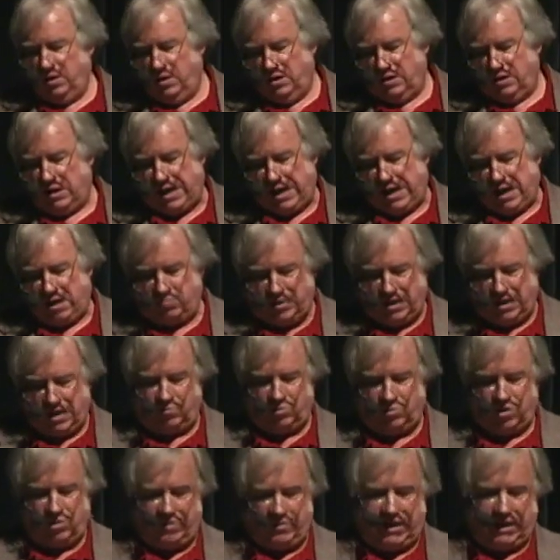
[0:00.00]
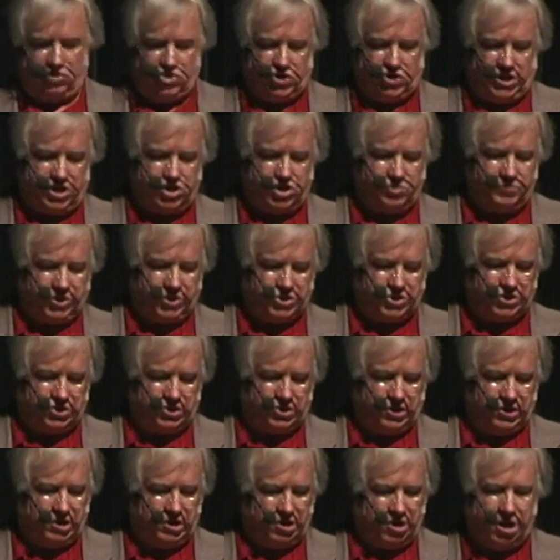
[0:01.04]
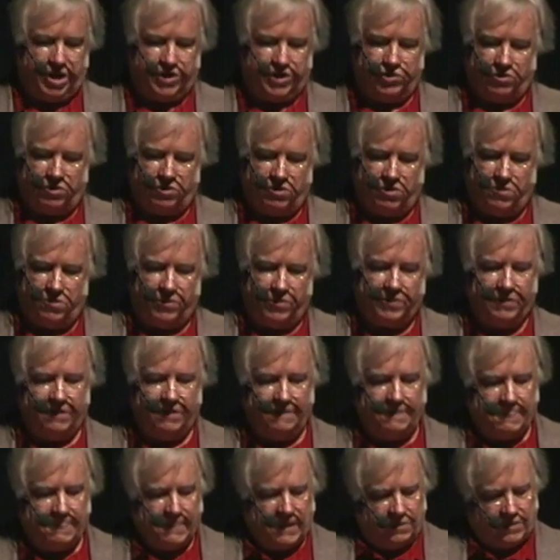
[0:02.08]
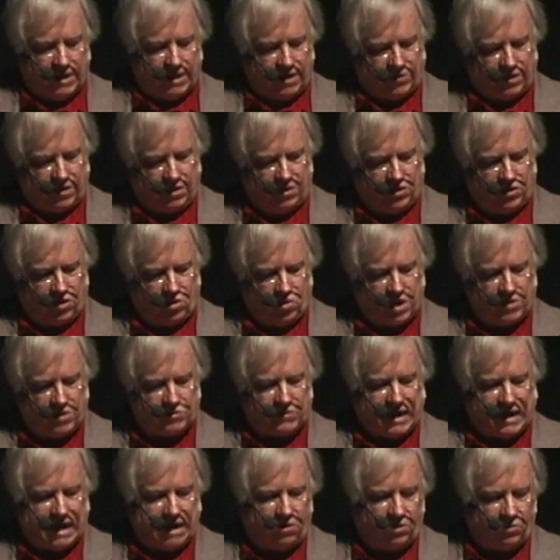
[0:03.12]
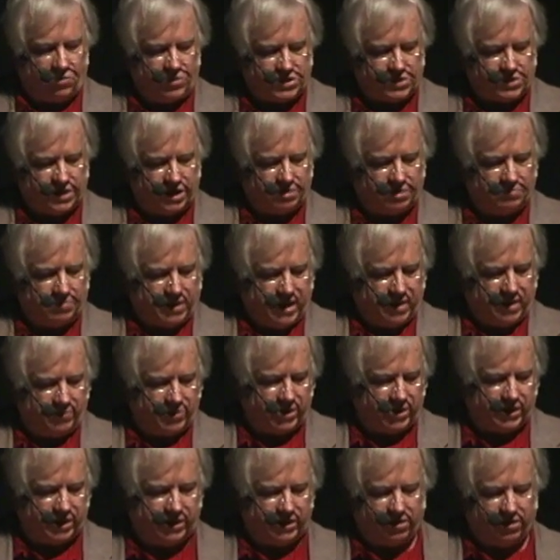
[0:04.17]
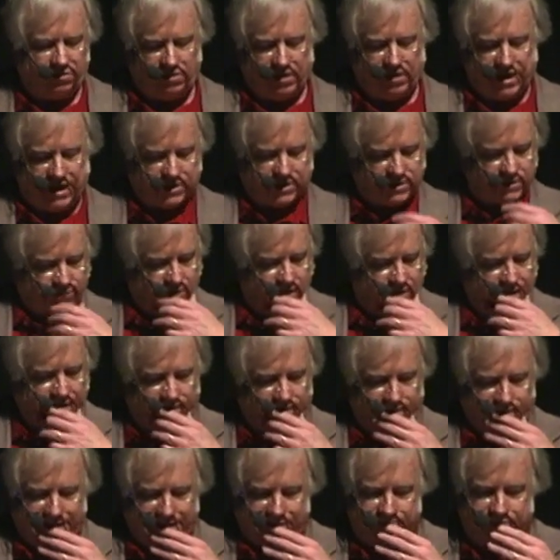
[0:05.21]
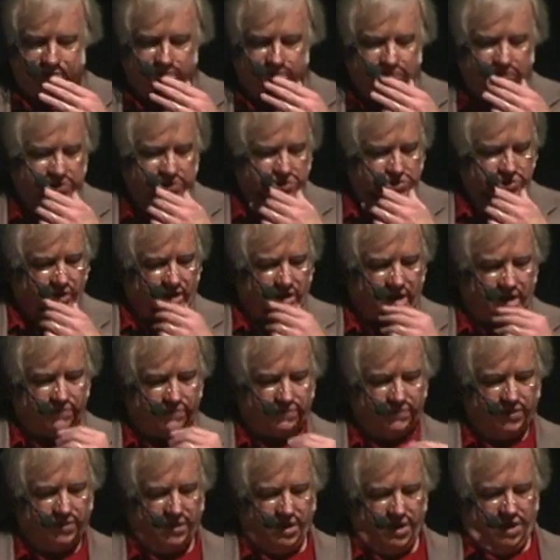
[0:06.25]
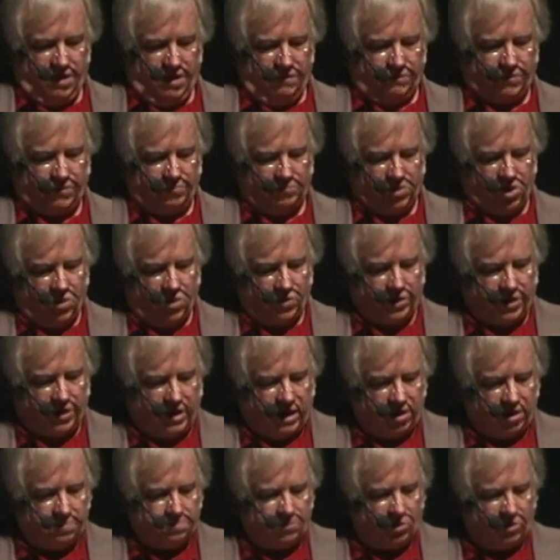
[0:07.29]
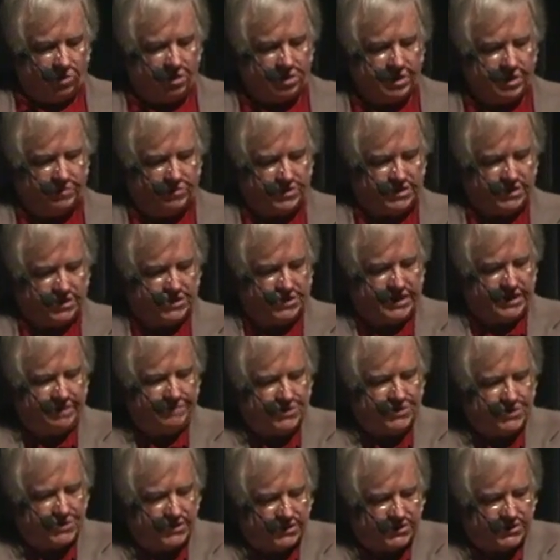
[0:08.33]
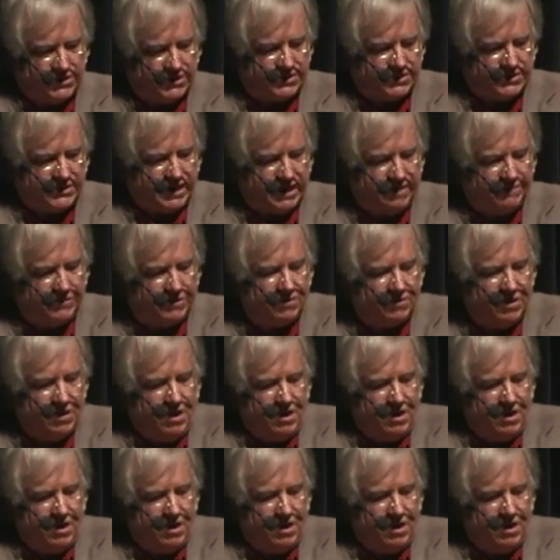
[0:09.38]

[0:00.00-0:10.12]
and be able to make judgments uh, on your own. Now, the, the North Tower was hit by American Airlines Flight 11, which took off from Logan Airport. It was a 767,